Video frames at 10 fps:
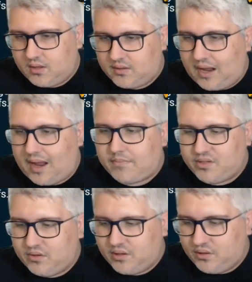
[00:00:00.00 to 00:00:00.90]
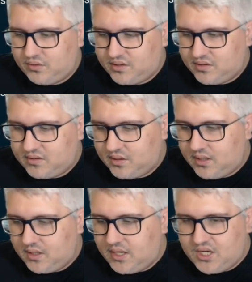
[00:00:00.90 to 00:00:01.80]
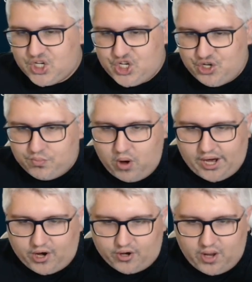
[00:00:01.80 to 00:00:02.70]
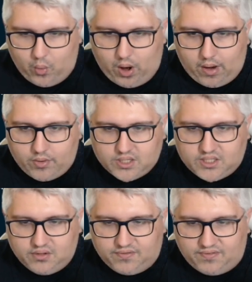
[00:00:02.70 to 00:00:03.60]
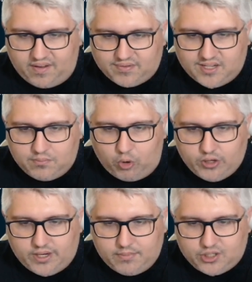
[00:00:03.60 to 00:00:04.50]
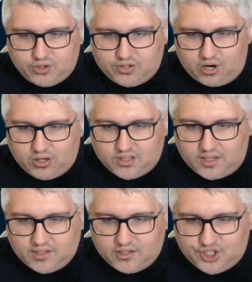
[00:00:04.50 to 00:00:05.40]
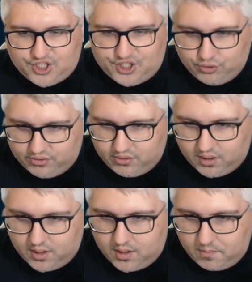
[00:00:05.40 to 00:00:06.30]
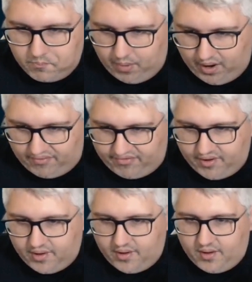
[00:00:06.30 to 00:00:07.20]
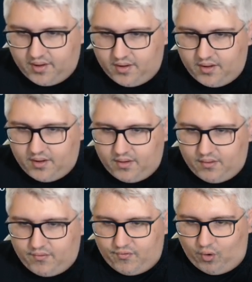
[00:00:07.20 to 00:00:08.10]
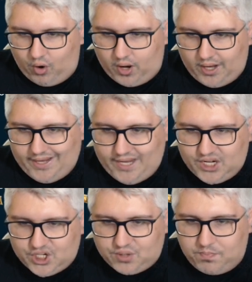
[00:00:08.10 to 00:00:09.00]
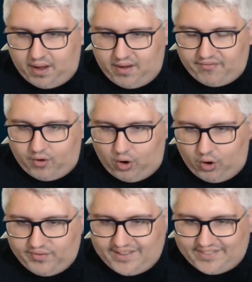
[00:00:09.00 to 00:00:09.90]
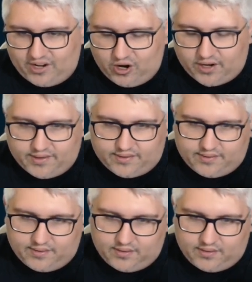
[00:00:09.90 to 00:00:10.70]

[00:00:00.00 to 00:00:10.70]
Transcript: times you're gonna use it. Shield Breaker. The wearers deal 5% more damage to targets under shield buff for each buff on the target.